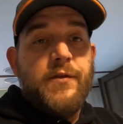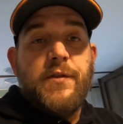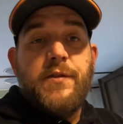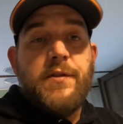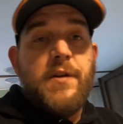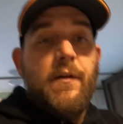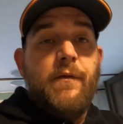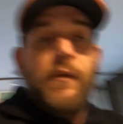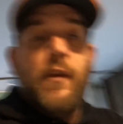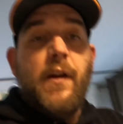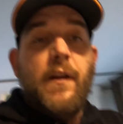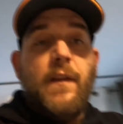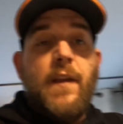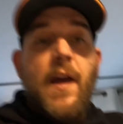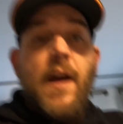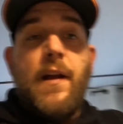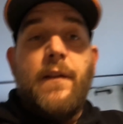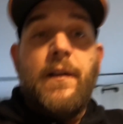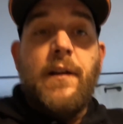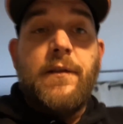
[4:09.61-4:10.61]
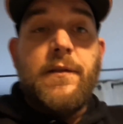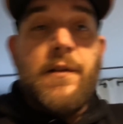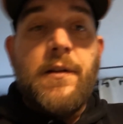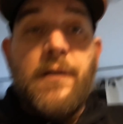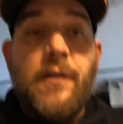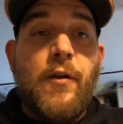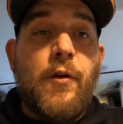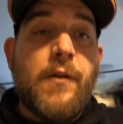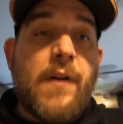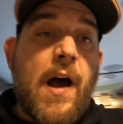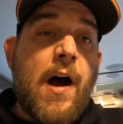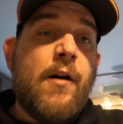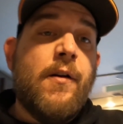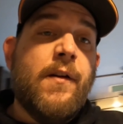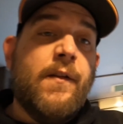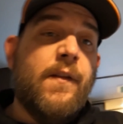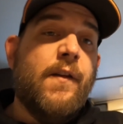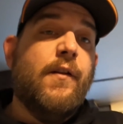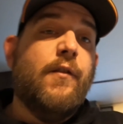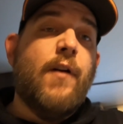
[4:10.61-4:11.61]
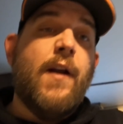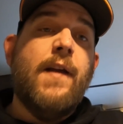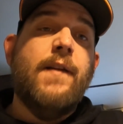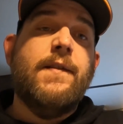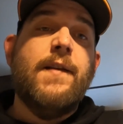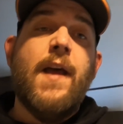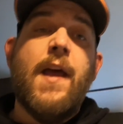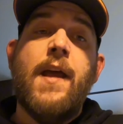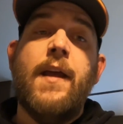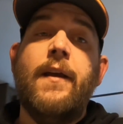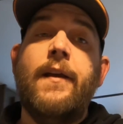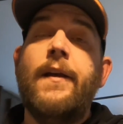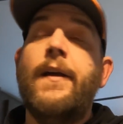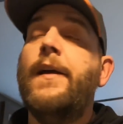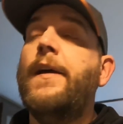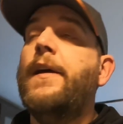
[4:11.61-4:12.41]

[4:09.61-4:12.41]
or stuff like that that's going to go down into the gray tank,